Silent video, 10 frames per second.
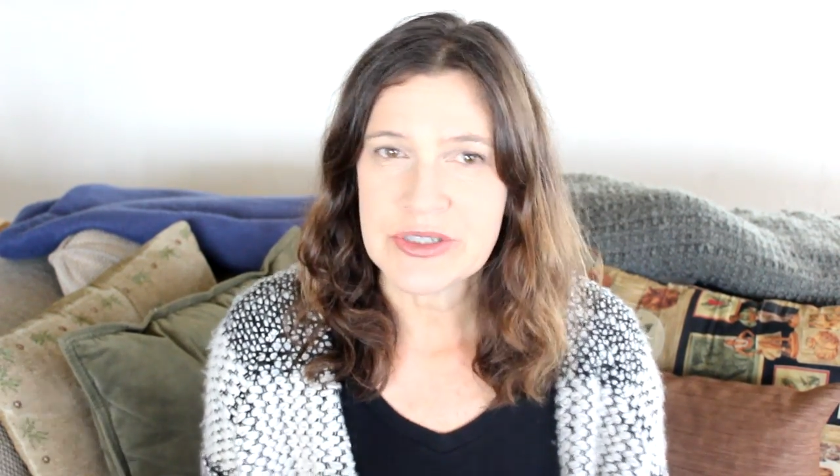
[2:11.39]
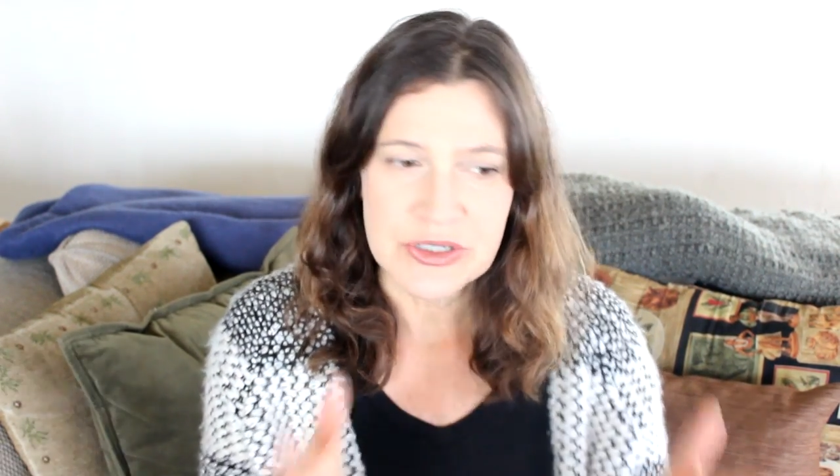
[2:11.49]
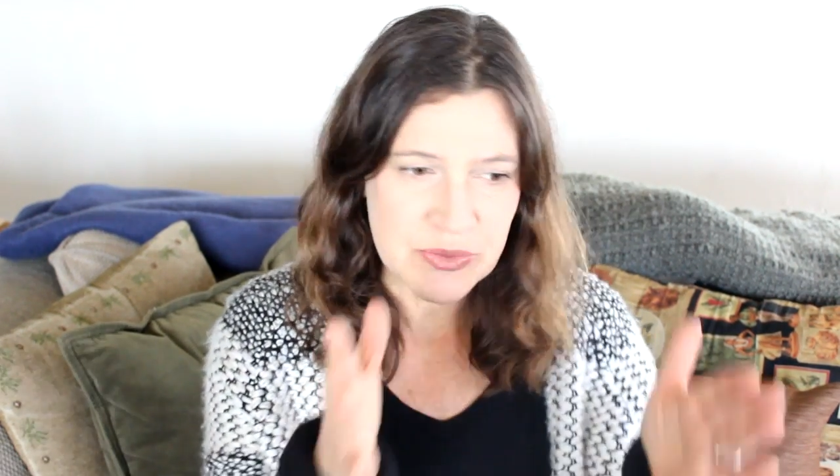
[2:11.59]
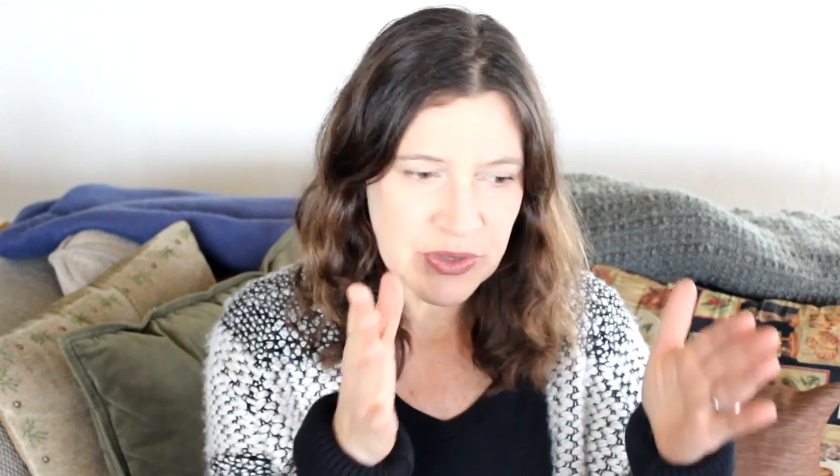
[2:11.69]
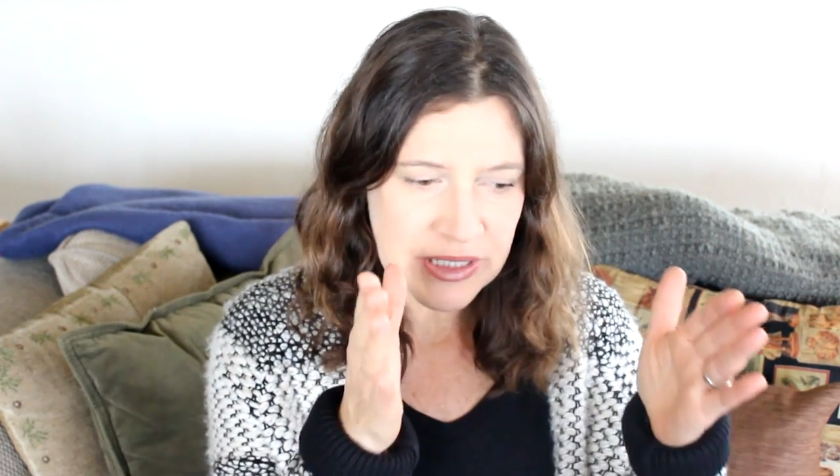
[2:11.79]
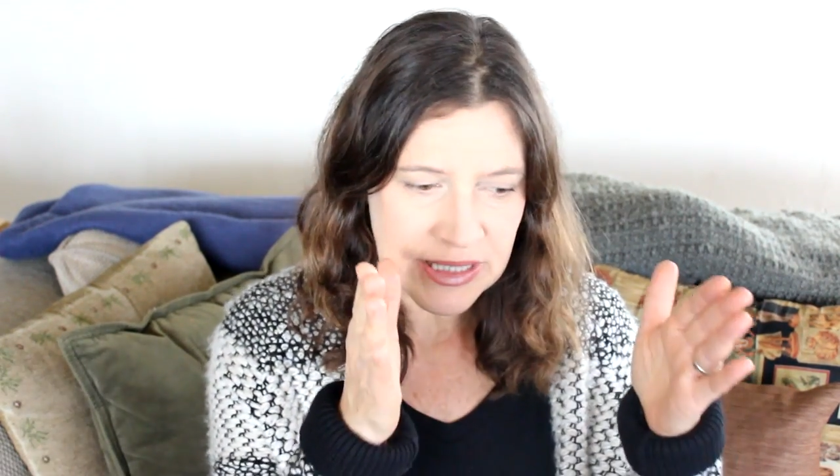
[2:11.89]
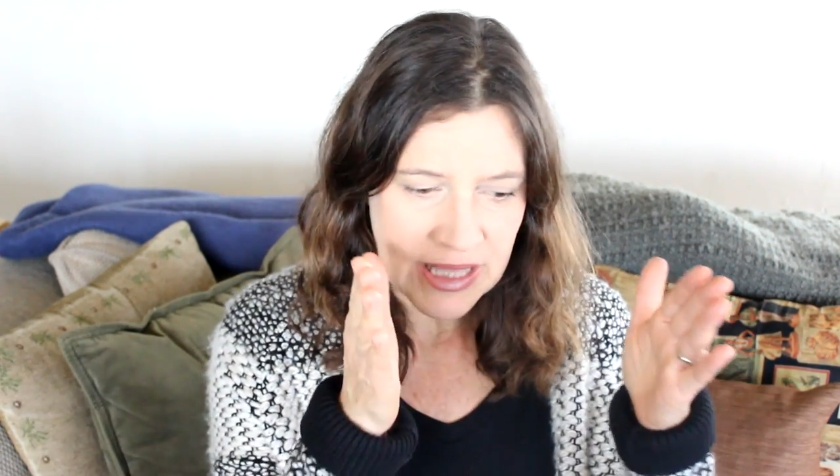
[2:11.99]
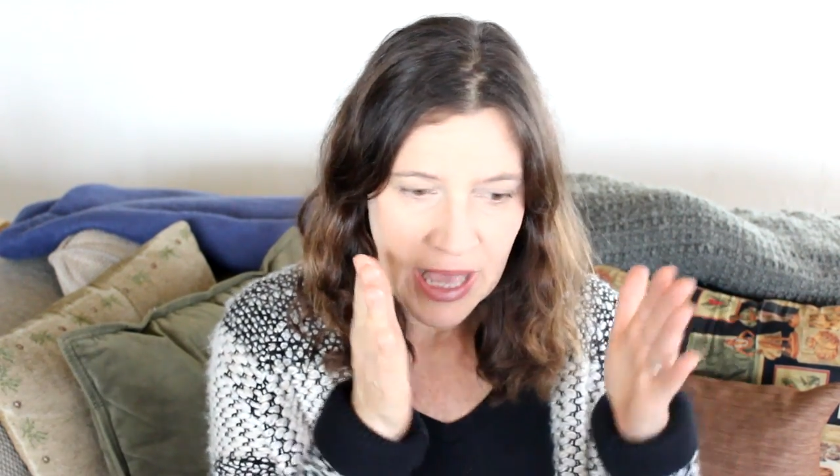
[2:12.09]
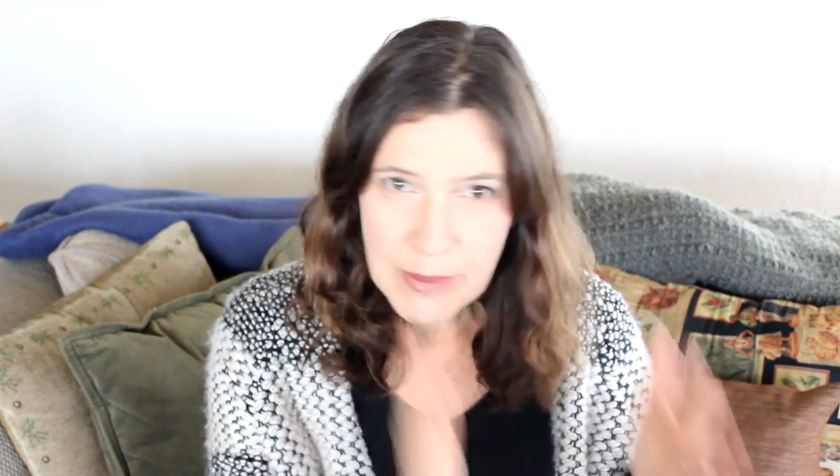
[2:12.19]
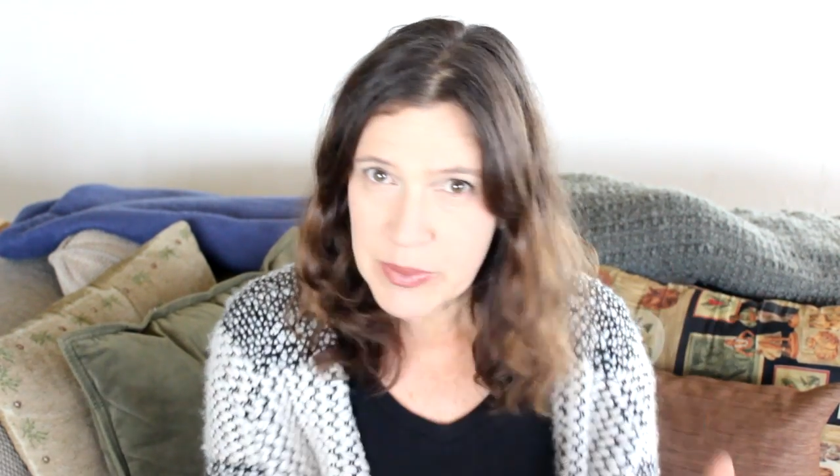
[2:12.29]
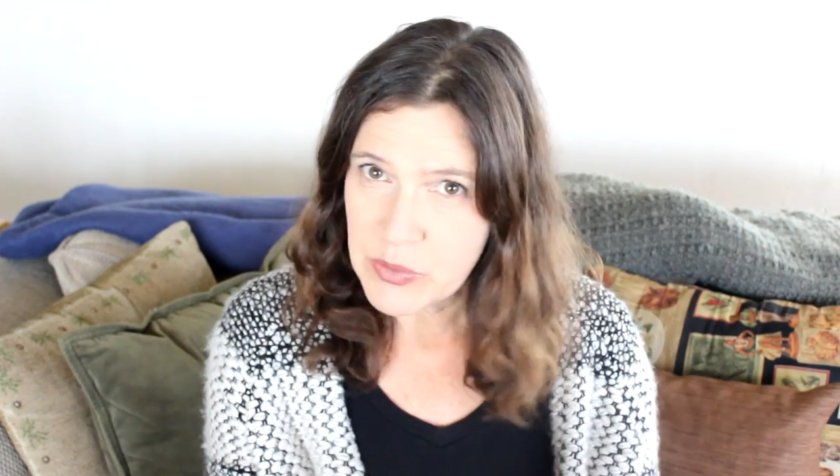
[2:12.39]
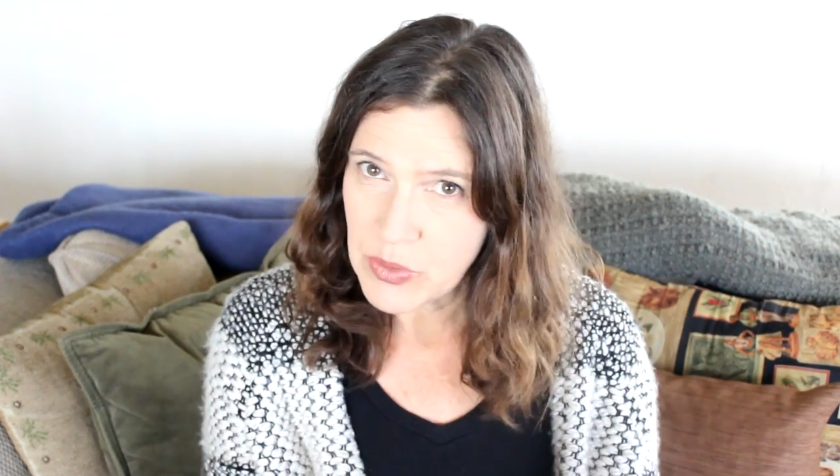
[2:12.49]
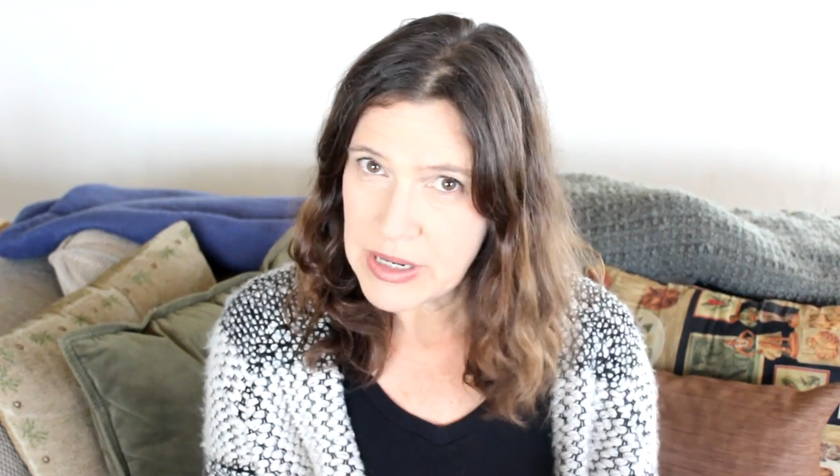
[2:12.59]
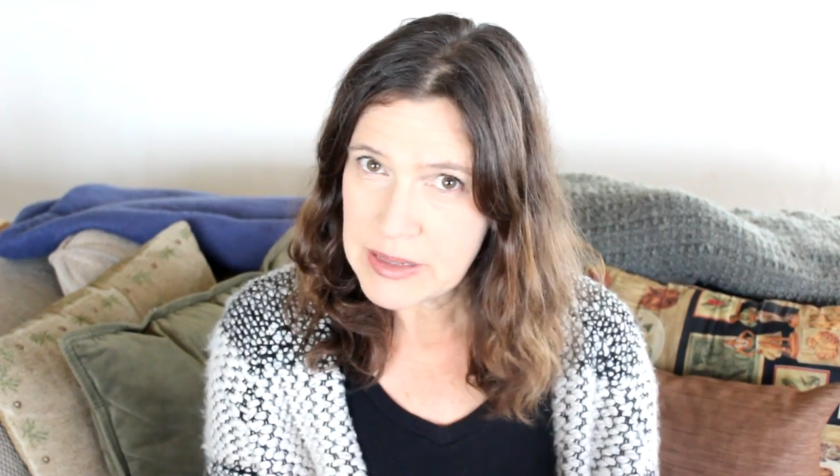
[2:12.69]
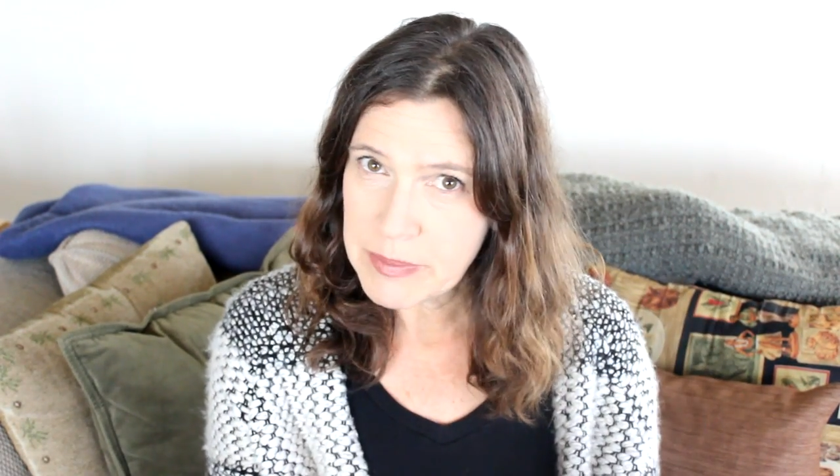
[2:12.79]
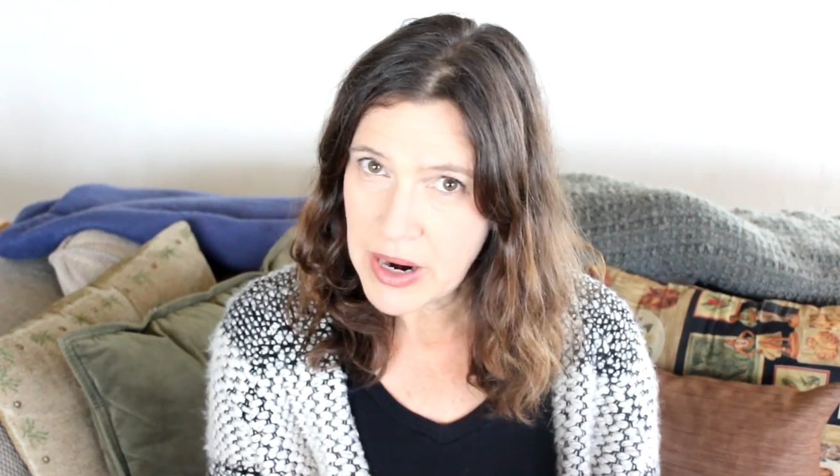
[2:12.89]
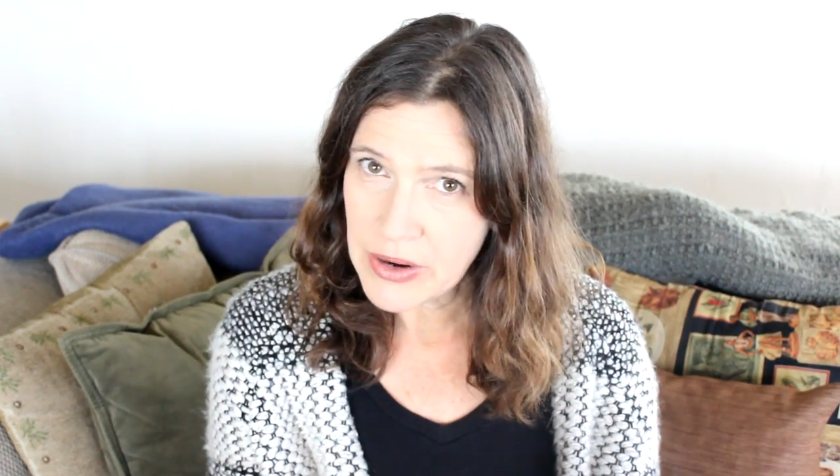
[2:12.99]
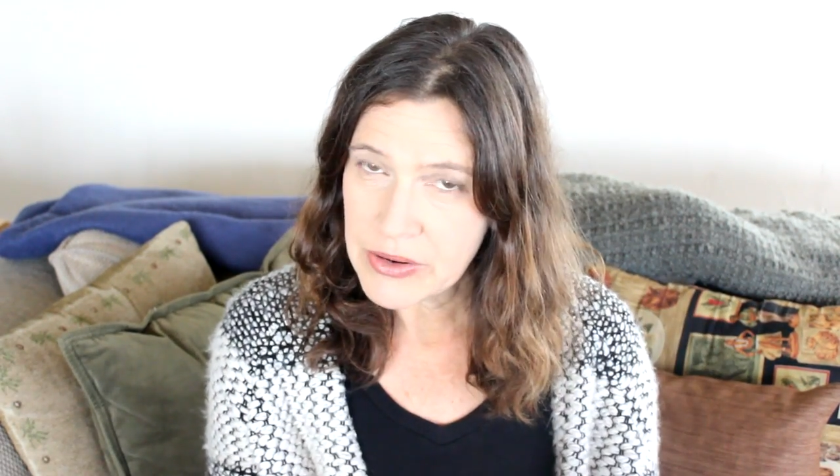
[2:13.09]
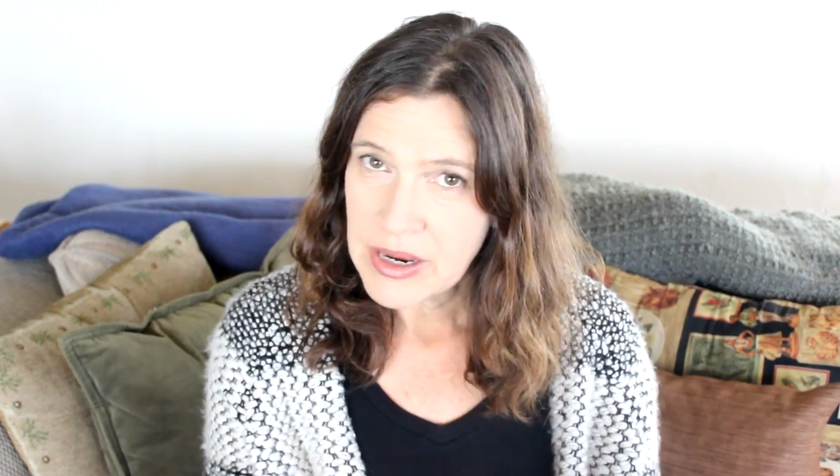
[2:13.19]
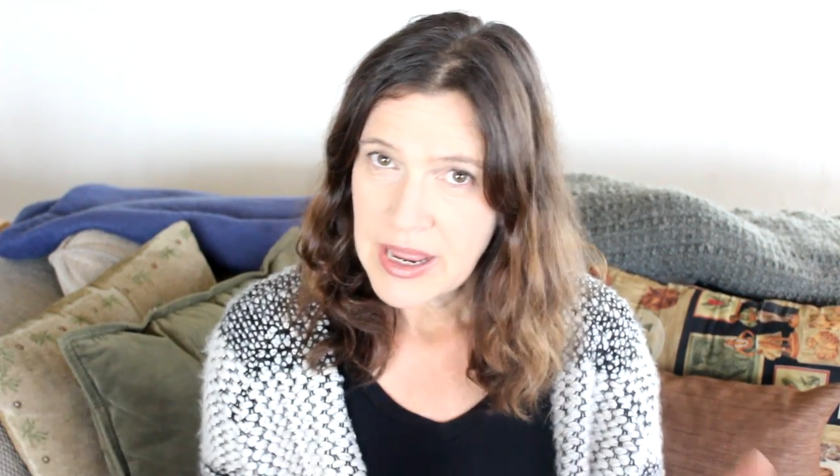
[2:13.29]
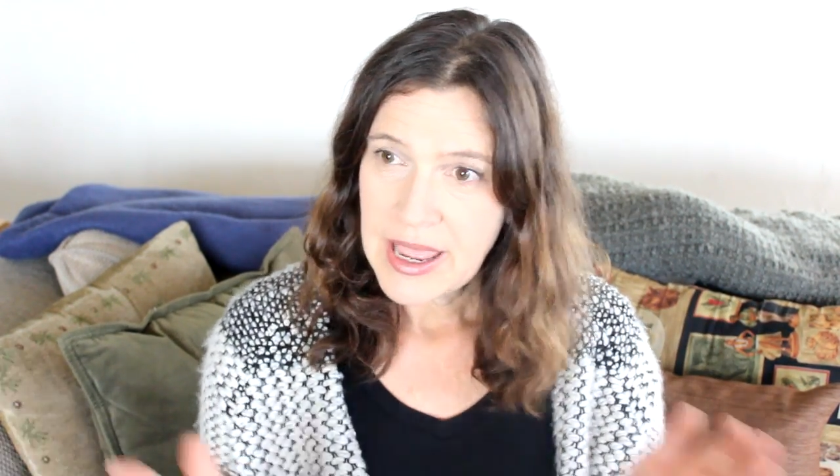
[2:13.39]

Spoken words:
There's really the up and running part